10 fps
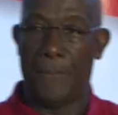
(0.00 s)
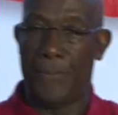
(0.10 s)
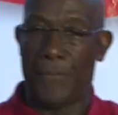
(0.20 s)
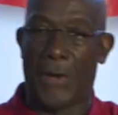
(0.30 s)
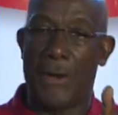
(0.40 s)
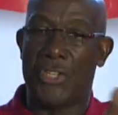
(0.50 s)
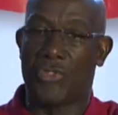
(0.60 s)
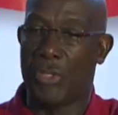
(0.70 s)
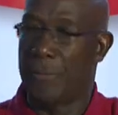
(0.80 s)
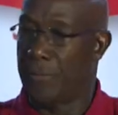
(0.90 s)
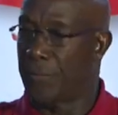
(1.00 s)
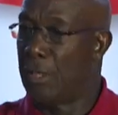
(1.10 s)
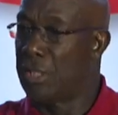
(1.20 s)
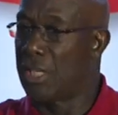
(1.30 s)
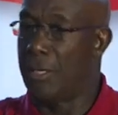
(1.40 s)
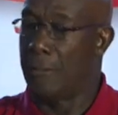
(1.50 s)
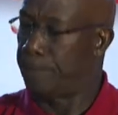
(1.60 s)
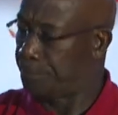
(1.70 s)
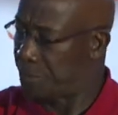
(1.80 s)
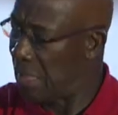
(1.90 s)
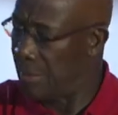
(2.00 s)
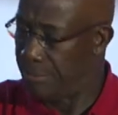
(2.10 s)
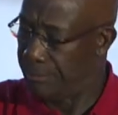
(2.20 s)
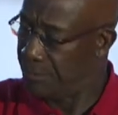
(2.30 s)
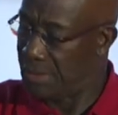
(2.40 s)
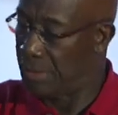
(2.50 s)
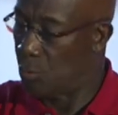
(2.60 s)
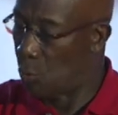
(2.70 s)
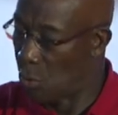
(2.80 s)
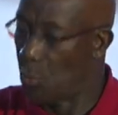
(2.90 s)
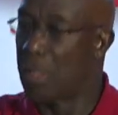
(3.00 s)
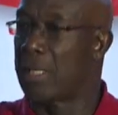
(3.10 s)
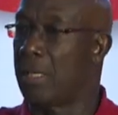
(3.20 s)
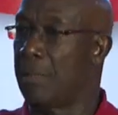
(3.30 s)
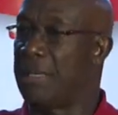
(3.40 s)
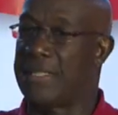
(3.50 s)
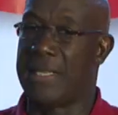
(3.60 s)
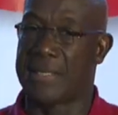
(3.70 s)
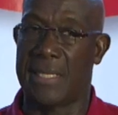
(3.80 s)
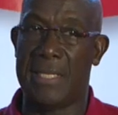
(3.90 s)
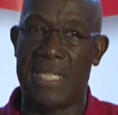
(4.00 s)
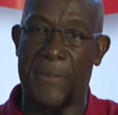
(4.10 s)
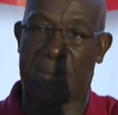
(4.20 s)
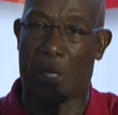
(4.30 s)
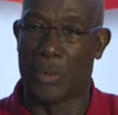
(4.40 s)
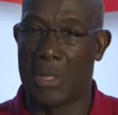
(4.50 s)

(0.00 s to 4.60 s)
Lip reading: forestry, furniture, woodworking business in the Deep South.